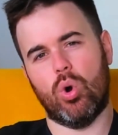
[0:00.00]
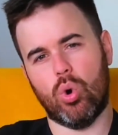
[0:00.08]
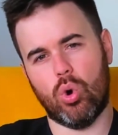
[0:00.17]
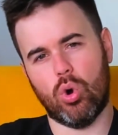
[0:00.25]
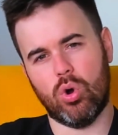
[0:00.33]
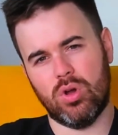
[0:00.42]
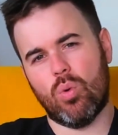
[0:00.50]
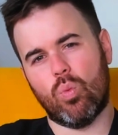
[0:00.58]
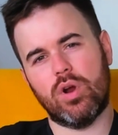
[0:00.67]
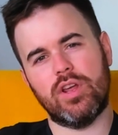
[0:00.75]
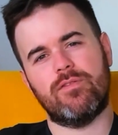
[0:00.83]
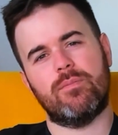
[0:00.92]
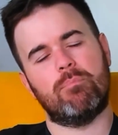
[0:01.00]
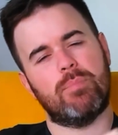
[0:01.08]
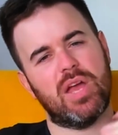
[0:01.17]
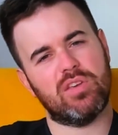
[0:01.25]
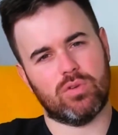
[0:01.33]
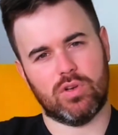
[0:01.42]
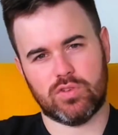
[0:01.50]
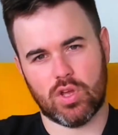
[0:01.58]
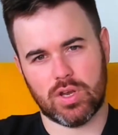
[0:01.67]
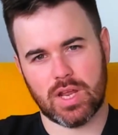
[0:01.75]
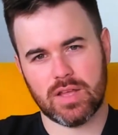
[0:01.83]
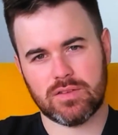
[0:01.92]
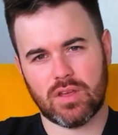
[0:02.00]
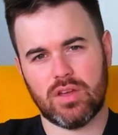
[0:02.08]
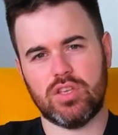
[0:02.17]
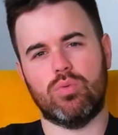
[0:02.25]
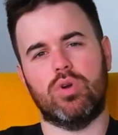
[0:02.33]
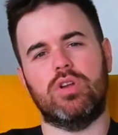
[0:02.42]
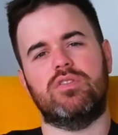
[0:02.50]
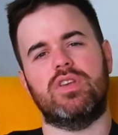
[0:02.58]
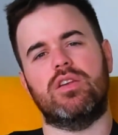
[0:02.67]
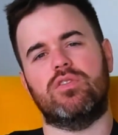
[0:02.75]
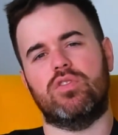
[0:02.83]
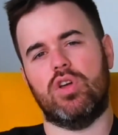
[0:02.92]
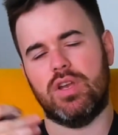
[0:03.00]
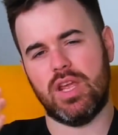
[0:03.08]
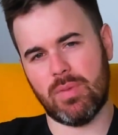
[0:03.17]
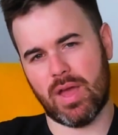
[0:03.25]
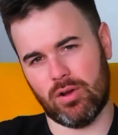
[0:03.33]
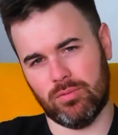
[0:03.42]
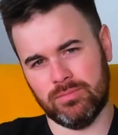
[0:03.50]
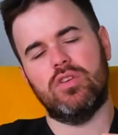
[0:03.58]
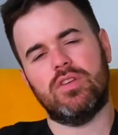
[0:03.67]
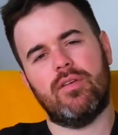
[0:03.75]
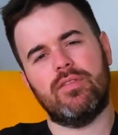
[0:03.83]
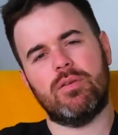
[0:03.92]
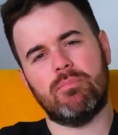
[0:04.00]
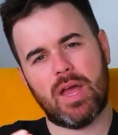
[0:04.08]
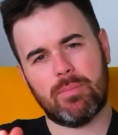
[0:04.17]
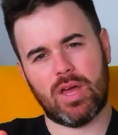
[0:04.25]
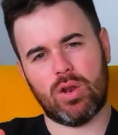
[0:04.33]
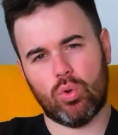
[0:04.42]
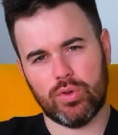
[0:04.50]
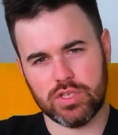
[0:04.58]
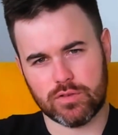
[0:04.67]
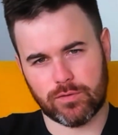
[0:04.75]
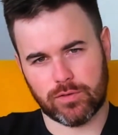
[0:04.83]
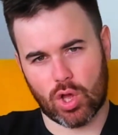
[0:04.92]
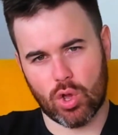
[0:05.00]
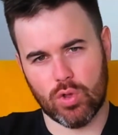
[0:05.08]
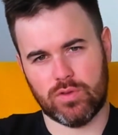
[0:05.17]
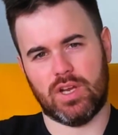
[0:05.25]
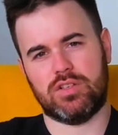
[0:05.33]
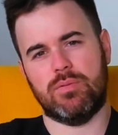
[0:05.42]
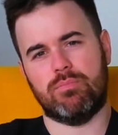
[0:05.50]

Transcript: Or what if, based on a certain answer, you want to send a certain email? You're having to map out all these flows and actually